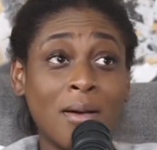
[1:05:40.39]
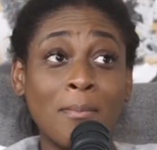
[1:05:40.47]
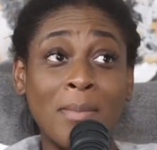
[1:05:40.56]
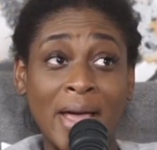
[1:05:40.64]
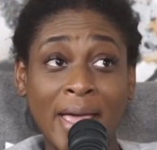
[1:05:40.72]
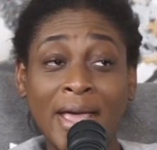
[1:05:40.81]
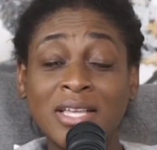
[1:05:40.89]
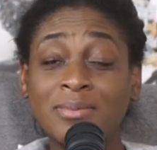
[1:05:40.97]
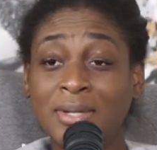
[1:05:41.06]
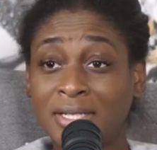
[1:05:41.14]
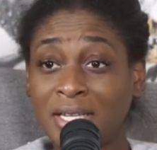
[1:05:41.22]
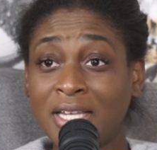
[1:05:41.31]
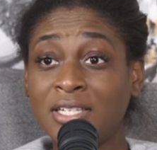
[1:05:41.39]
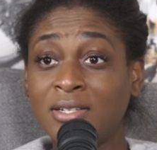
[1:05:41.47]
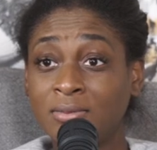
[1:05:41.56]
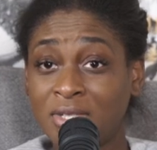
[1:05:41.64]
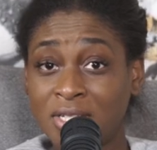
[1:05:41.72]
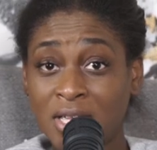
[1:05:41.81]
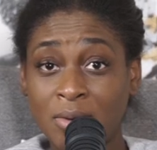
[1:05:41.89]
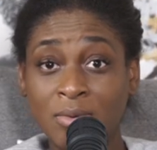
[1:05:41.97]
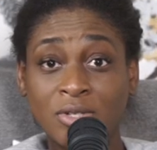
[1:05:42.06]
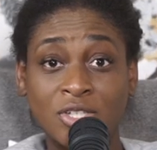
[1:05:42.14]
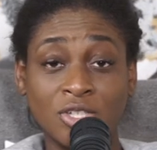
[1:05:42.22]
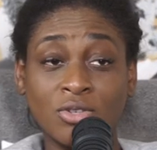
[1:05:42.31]
My expectation was they
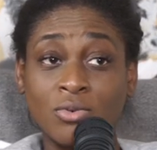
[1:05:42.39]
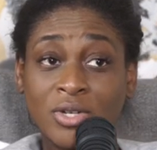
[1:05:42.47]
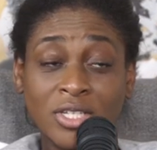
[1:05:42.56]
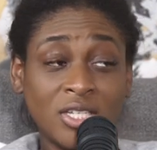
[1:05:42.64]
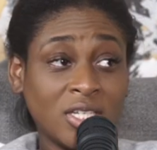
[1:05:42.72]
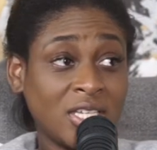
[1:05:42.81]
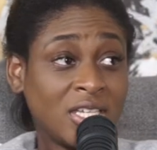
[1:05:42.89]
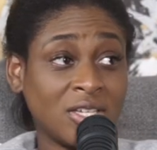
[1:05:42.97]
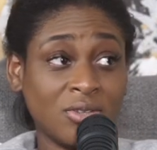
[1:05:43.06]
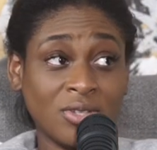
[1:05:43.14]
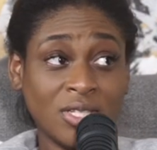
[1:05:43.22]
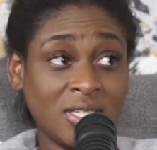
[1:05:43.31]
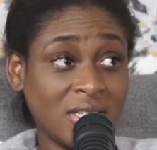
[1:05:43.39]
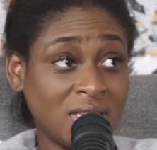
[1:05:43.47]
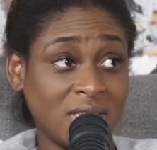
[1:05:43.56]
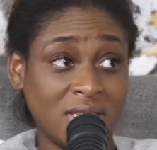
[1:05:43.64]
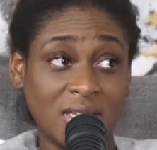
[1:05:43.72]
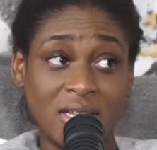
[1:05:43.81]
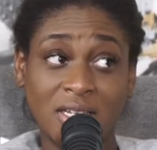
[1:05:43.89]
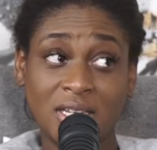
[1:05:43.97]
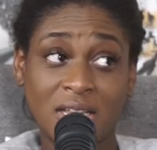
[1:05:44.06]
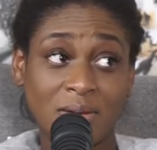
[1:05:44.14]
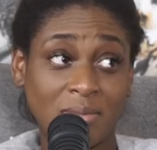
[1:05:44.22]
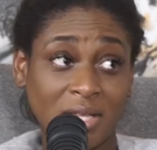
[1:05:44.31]
were just going to kill the season and,
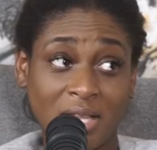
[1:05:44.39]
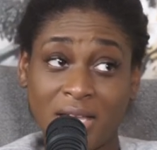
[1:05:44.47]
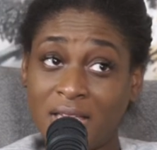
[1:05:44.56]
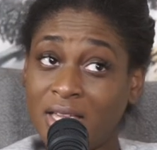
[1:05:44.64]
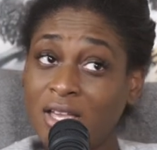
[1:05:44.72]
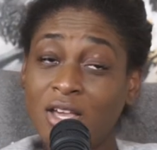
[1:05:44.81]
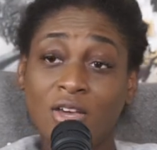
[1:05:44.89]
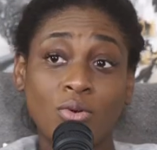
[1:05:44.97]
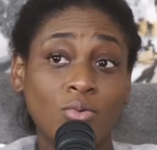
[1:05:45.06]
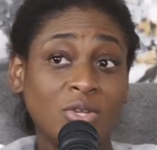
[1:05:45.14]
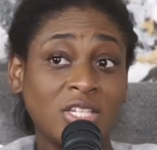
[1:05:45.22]
and be like, we